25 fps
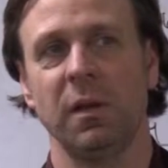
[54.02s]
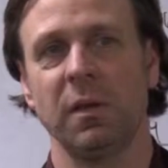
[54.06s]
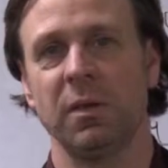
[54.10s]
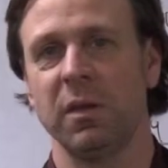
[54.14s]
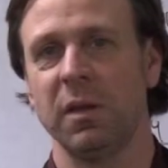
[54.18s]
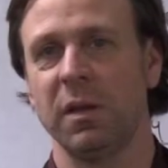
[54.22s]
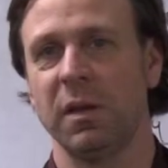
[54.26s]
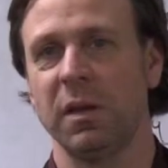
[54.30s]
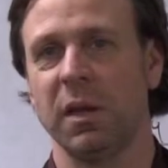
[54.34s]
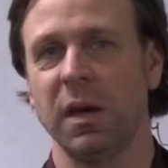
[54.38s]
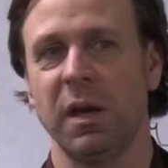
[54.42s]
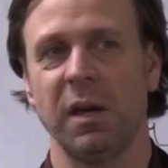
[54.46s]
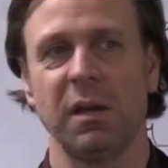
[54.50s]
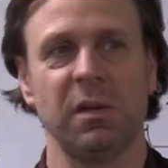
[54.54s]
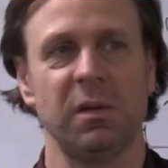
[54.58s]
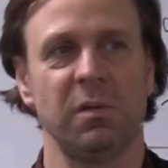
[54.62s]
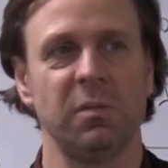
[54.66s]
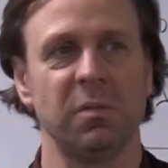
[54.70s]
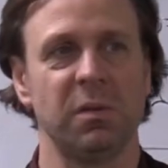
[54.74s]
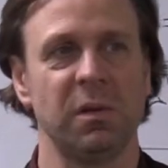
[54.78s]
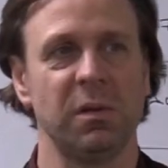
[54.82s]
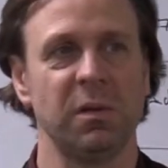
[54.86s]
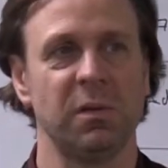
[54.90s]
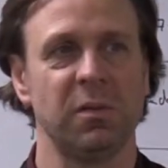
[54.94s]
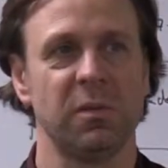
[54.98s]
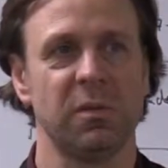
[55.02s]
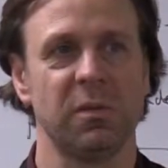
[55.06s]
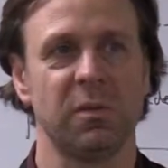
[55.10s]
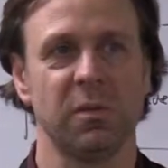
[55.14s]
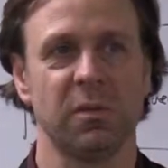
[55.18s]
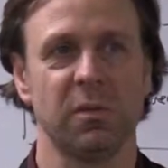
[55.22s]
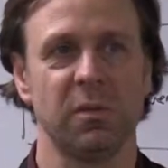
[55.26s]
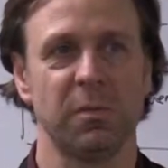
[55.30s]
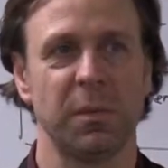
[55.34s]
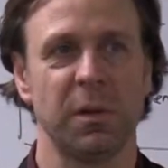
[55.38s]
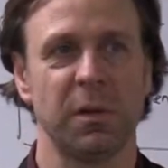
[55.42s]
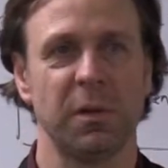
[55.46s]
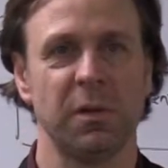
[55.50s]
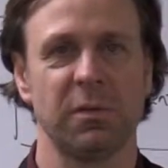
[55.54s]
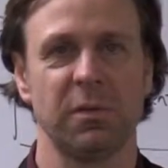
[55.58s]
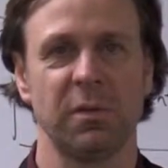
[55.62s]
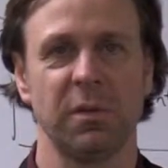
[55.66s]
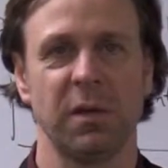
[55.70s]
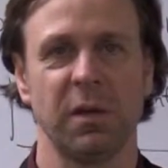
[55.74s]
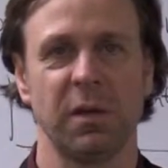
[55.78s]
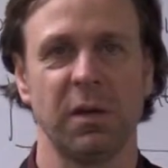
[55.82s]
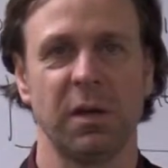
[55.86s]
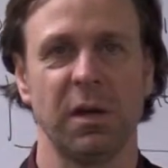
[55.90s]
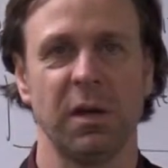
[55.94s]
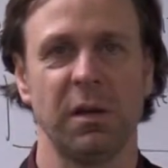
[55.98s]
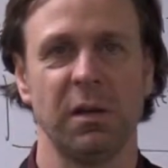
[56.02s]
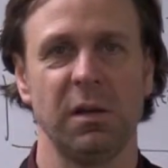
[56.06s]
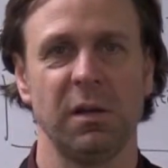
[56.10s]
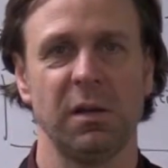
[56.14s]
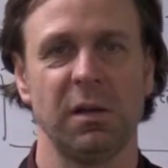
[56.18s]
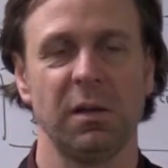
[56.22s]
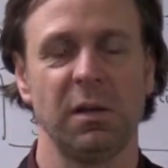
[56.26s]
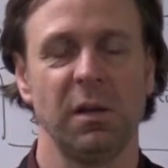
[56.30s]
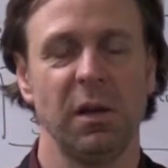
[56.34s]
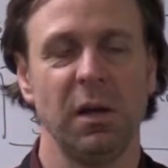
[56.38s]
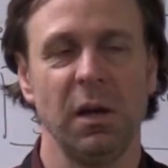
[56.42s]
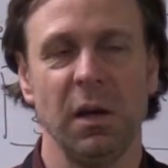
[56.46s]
think Katie needs, somebody needs to let Katie in.